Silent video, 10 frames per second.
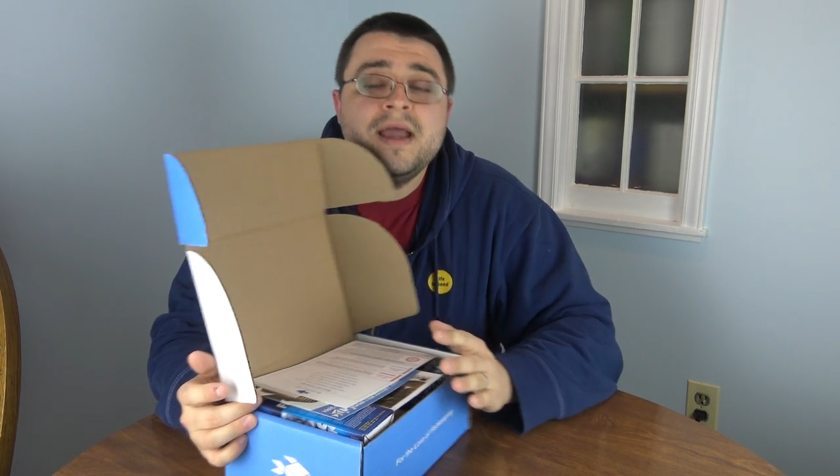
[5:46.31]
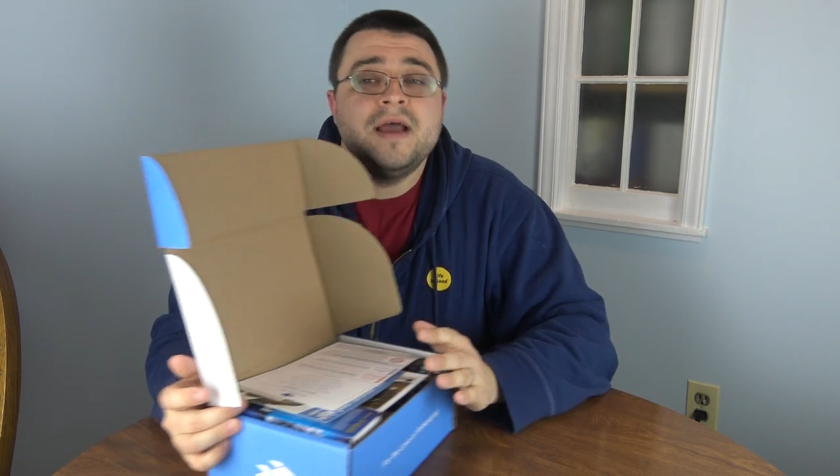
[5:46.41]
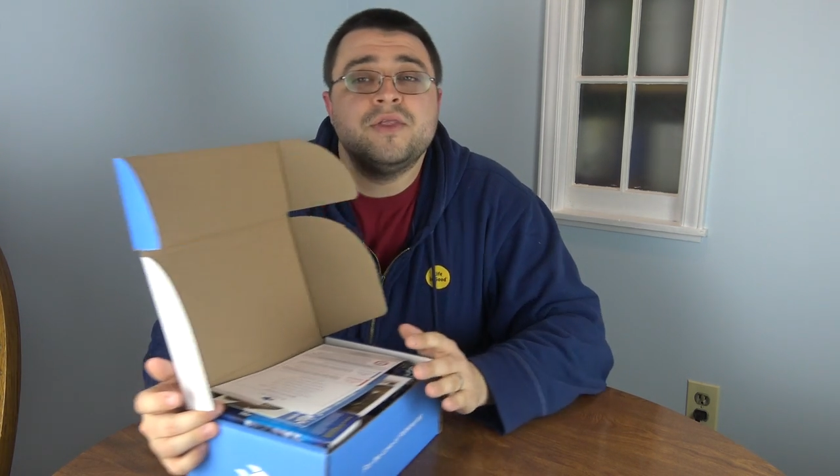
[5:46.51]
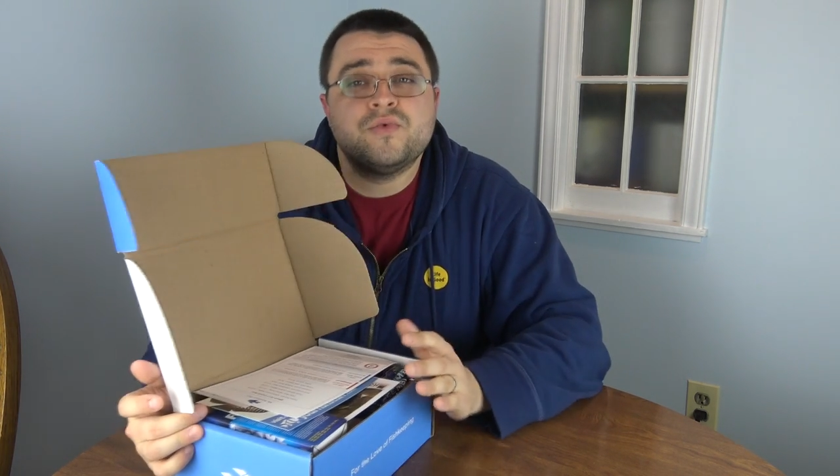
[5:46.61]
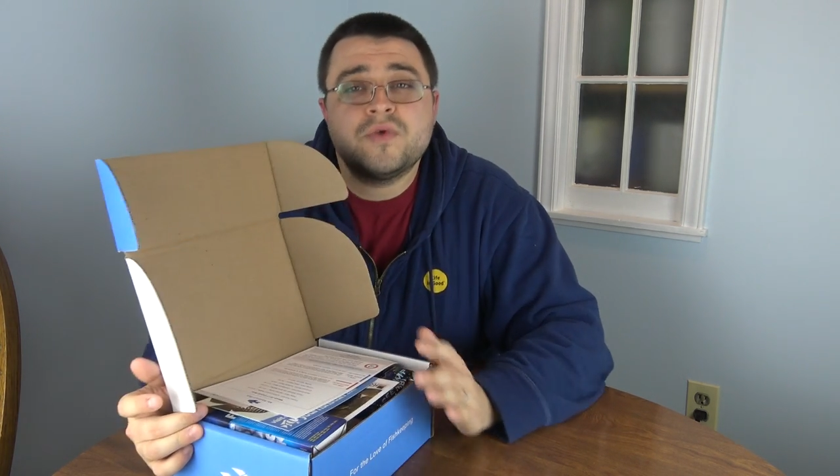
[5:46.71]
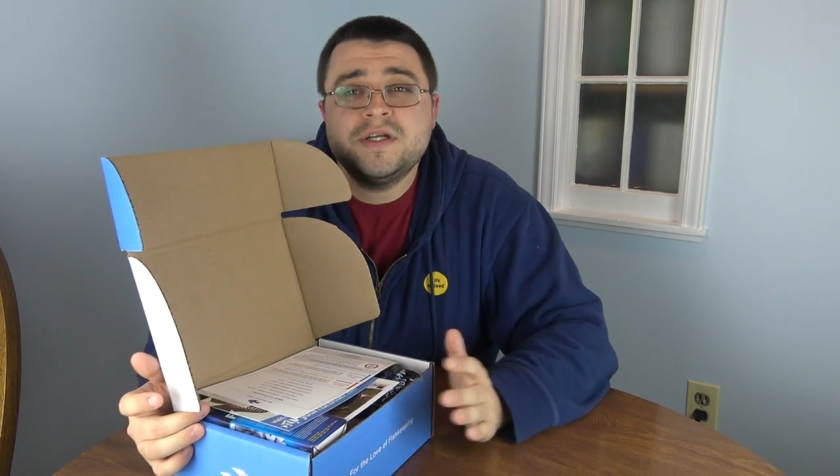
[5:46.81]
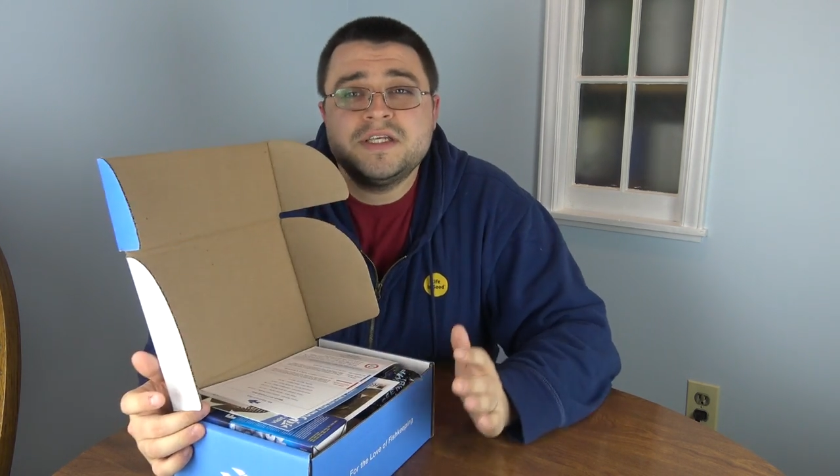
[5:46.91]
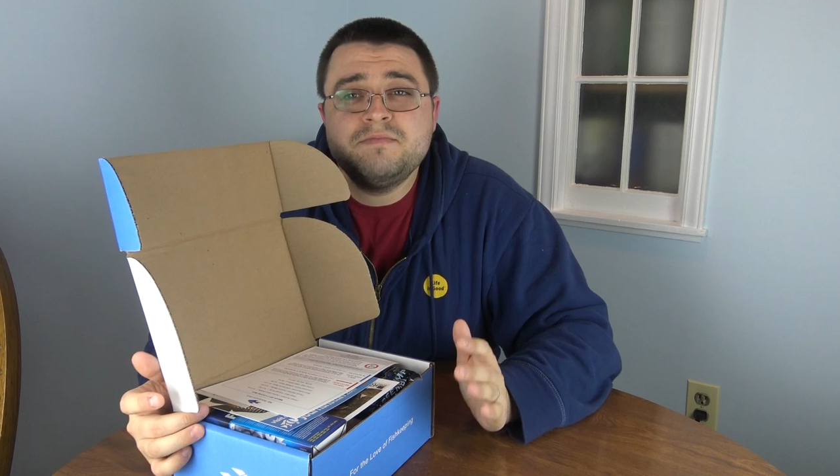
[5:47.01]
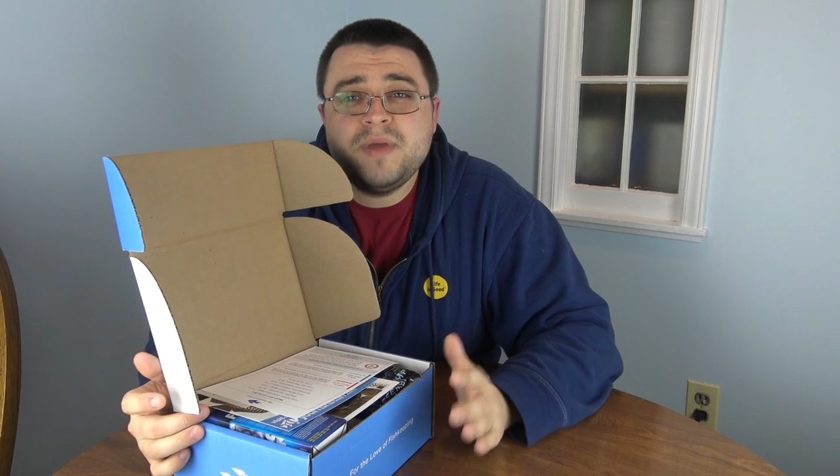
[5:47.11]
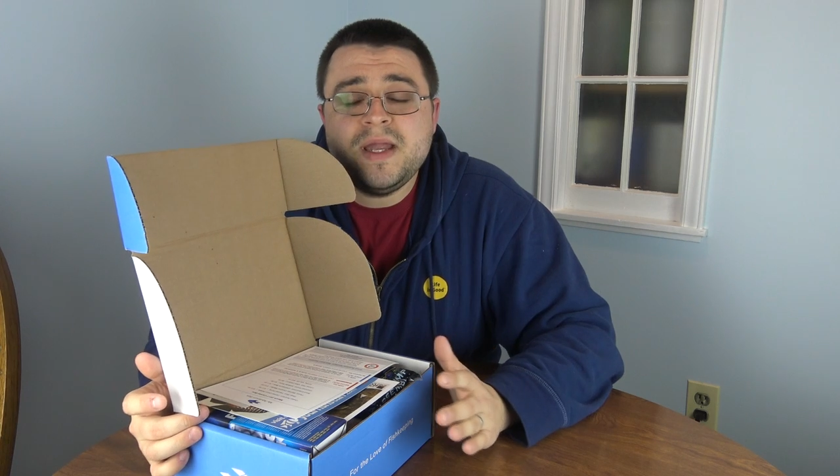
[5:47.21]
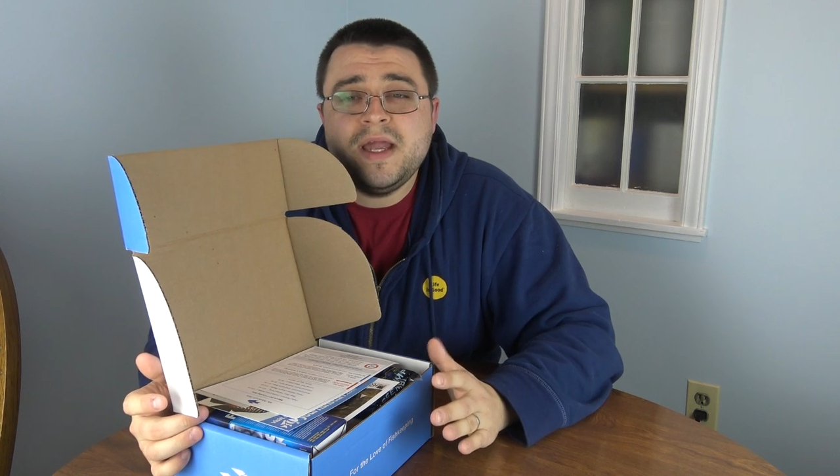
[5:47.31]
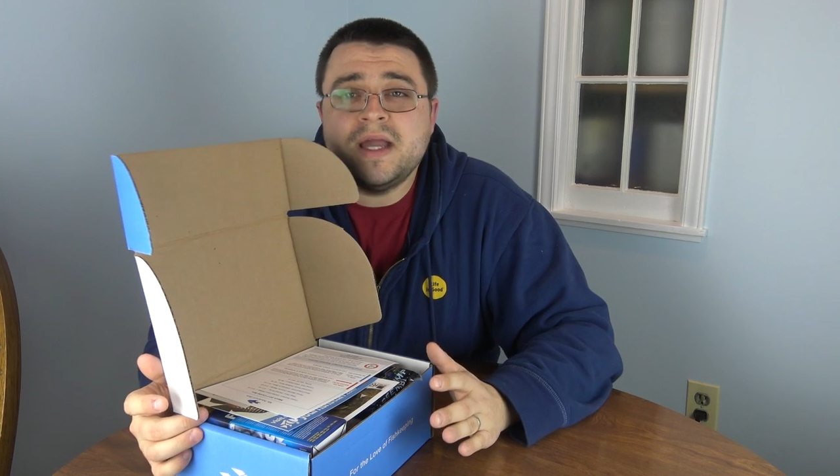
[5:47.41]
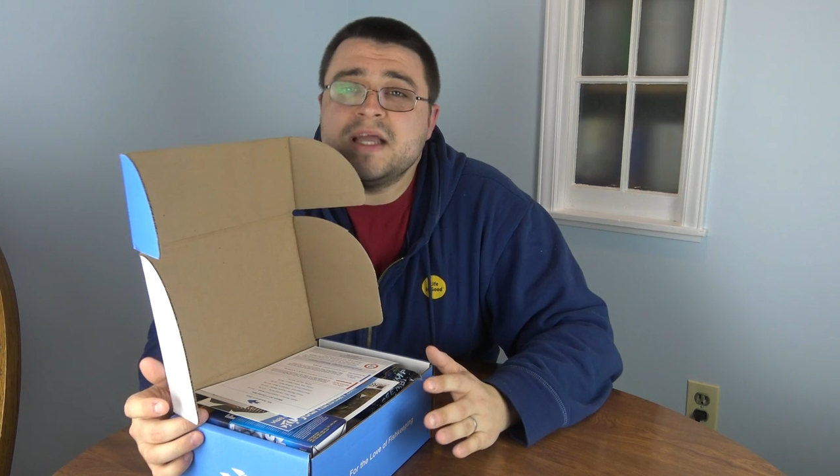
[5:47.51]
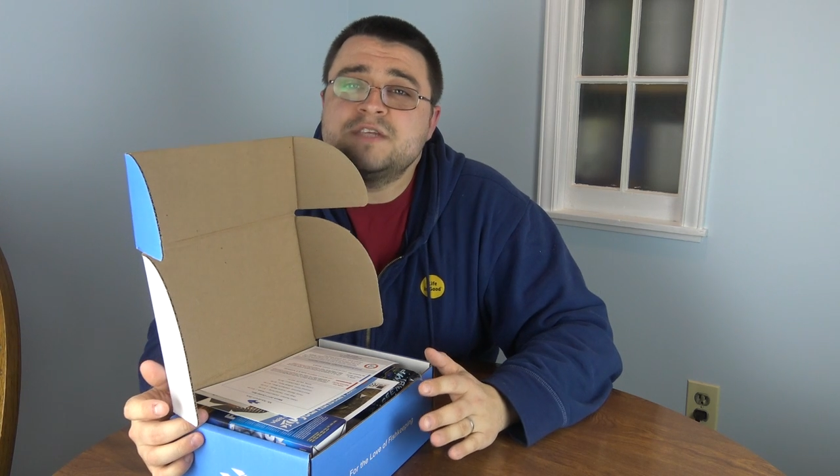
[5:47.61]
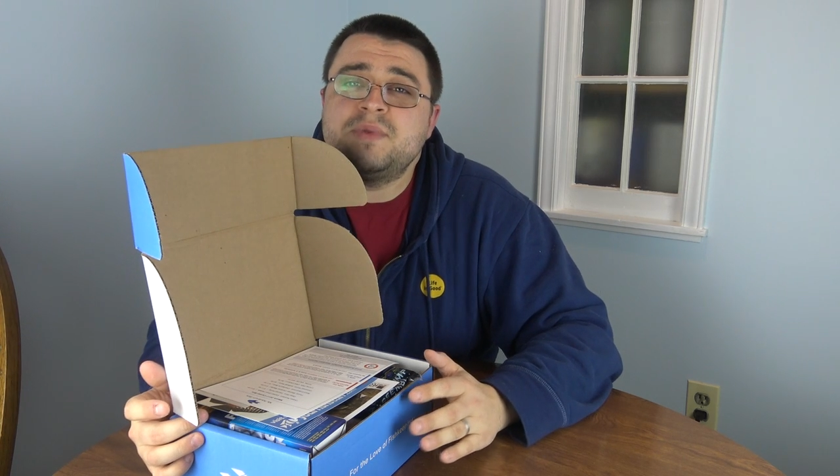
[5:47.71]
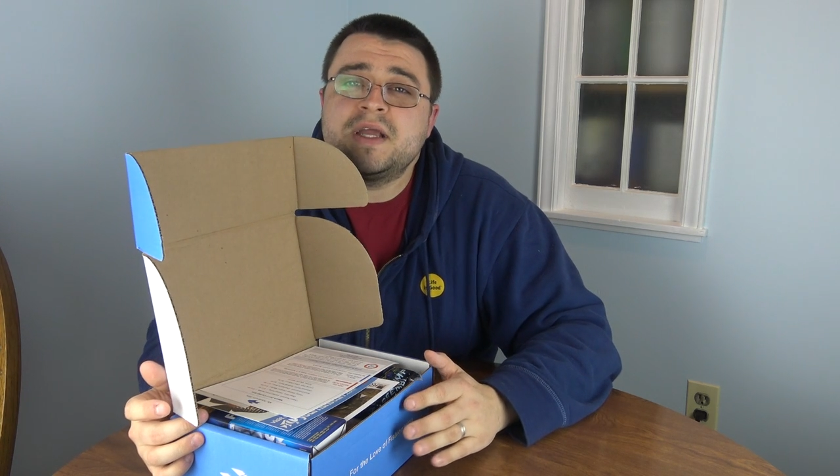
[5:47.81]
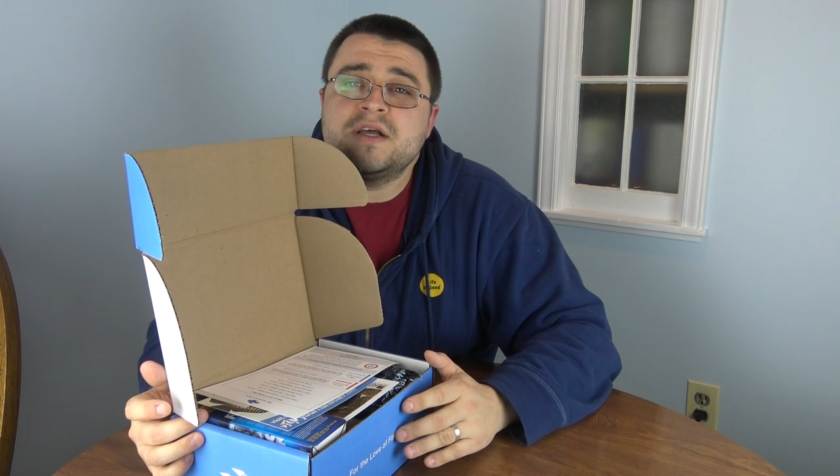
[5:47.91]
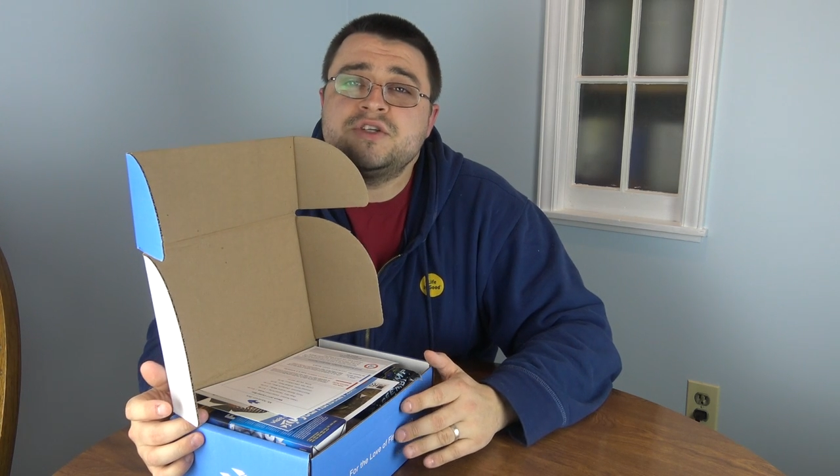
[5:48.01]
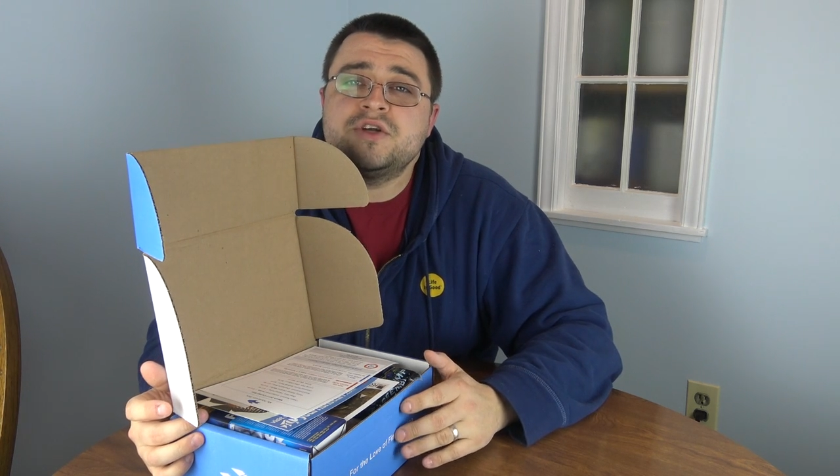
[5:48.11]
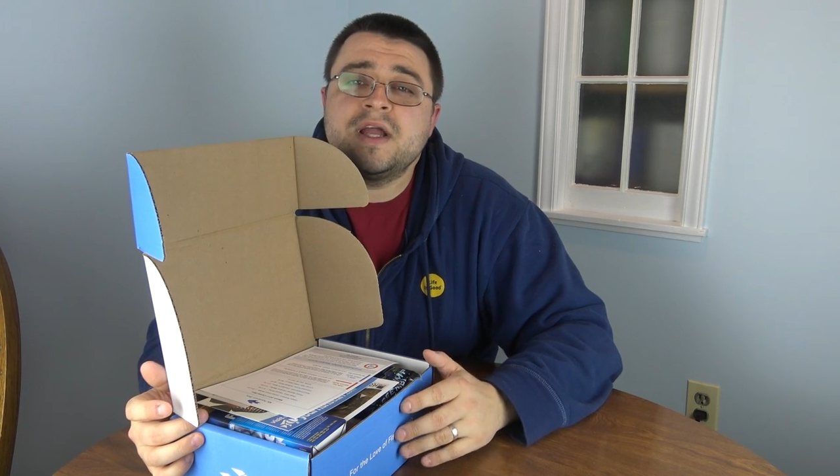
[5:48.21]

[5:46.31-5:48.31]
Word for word: and the reason being is because